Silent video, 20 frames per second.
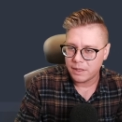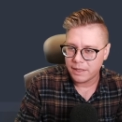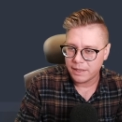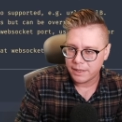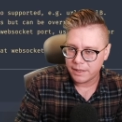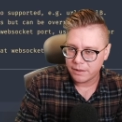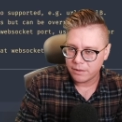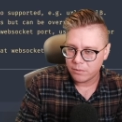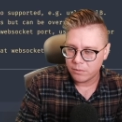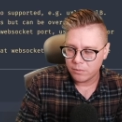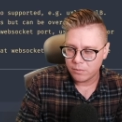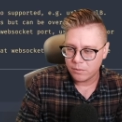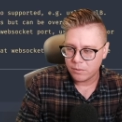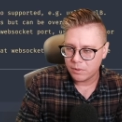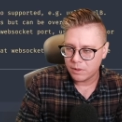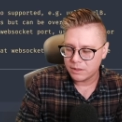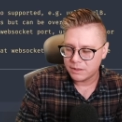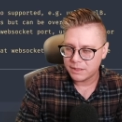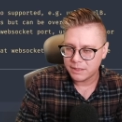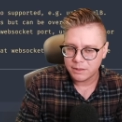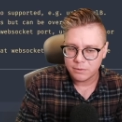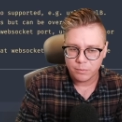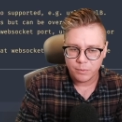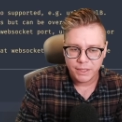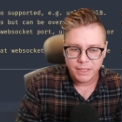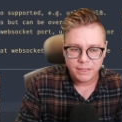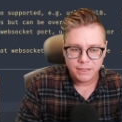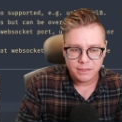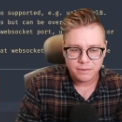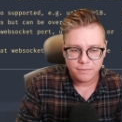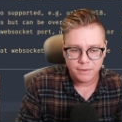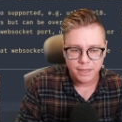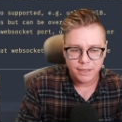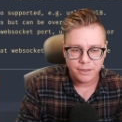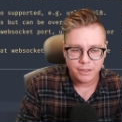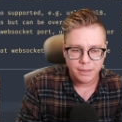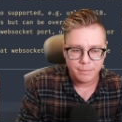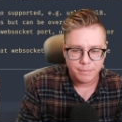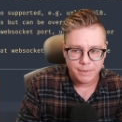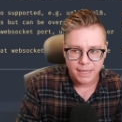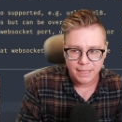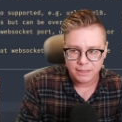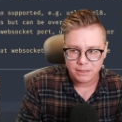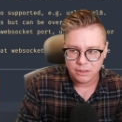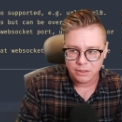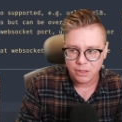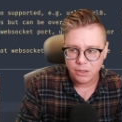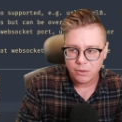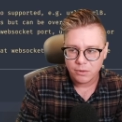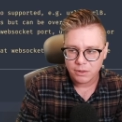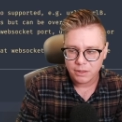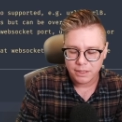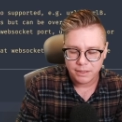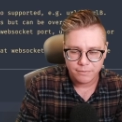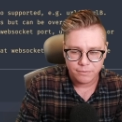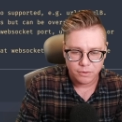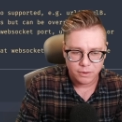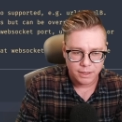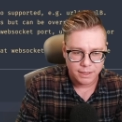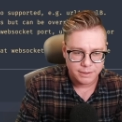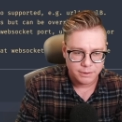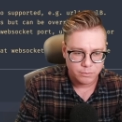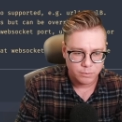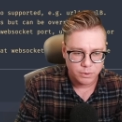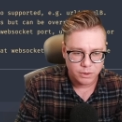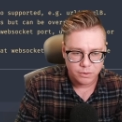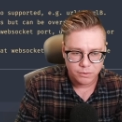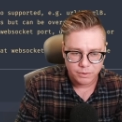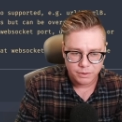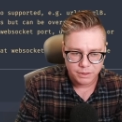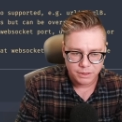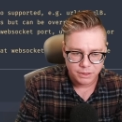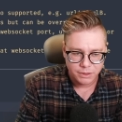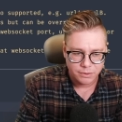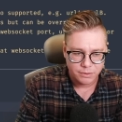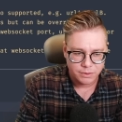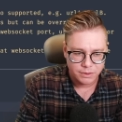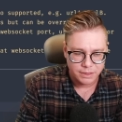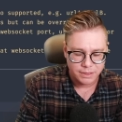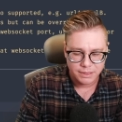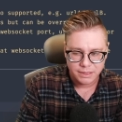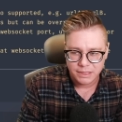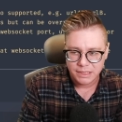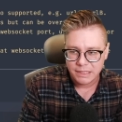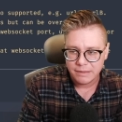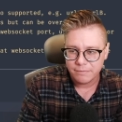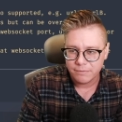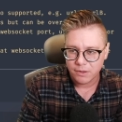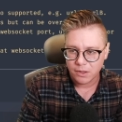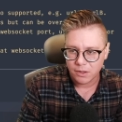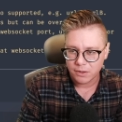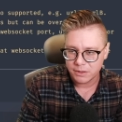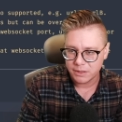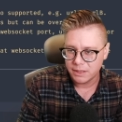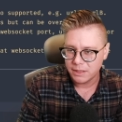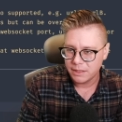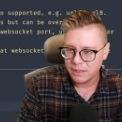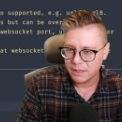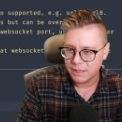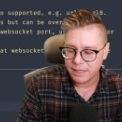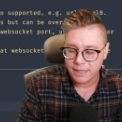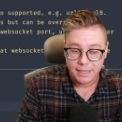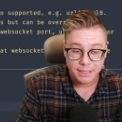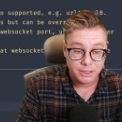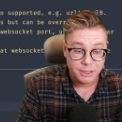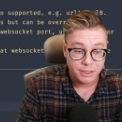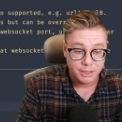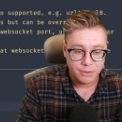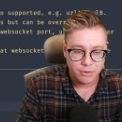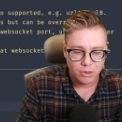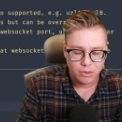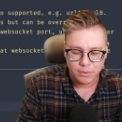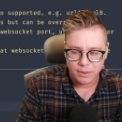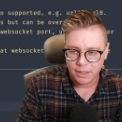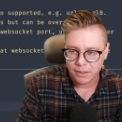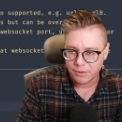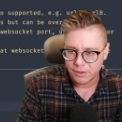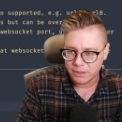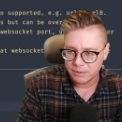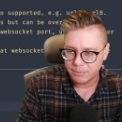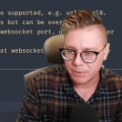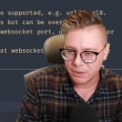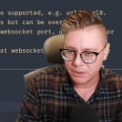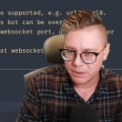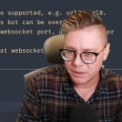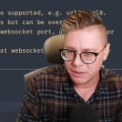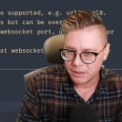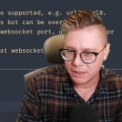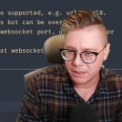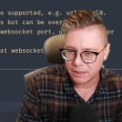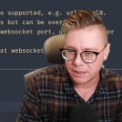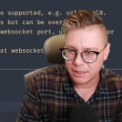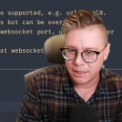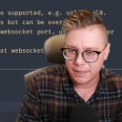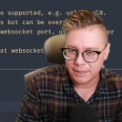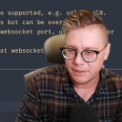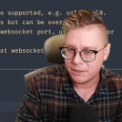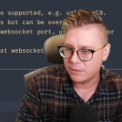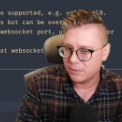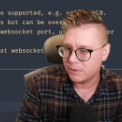And since we just fired up NATS locally for us, we're going to use the default connection URL that's built into the client.